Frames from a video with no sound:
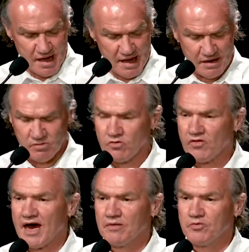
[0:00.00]
and all
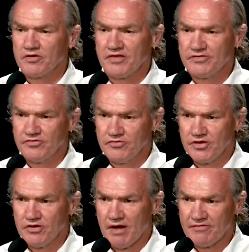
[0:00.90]
the hard work they do
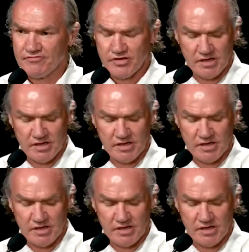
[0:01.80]
year after